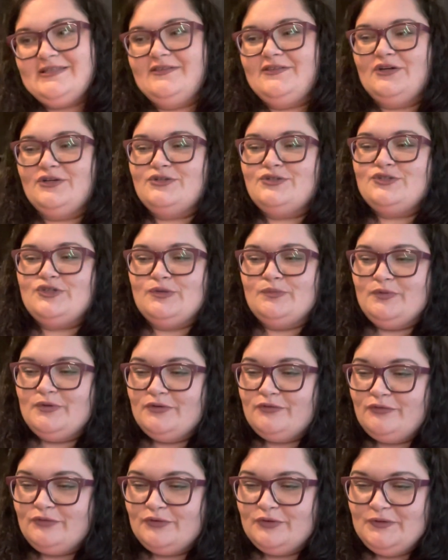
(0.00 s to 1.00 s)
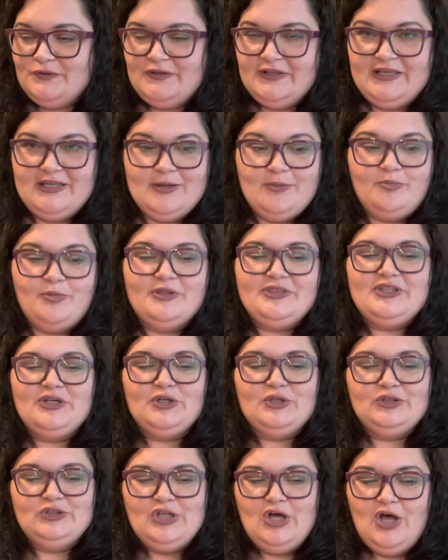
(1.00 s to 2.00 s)
They're super fruity, but
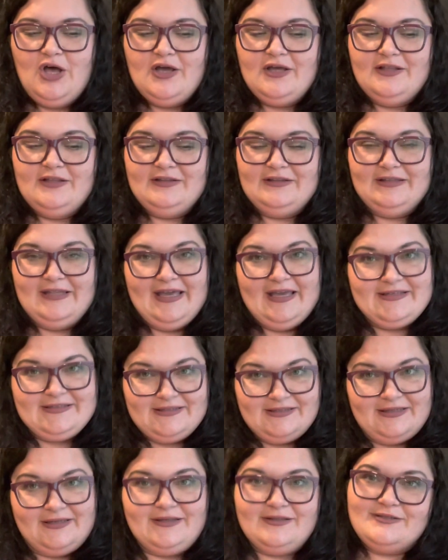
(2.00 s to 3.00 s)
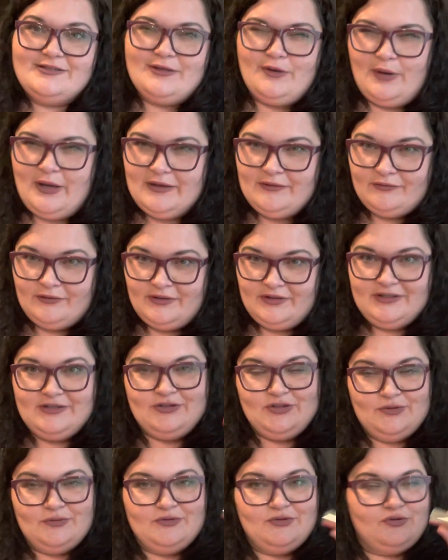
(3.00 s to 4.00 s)
they're long lasting. So I really
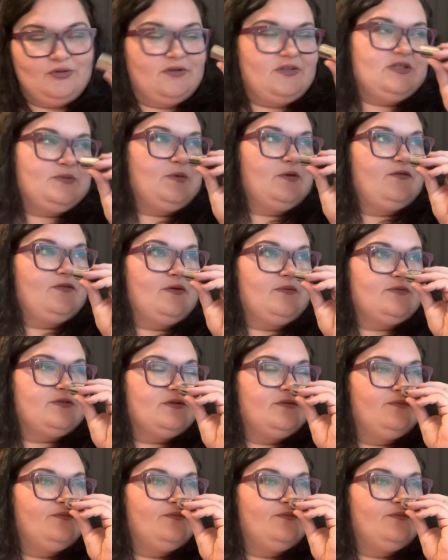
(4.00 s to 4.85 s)
do enjoy these perfumes.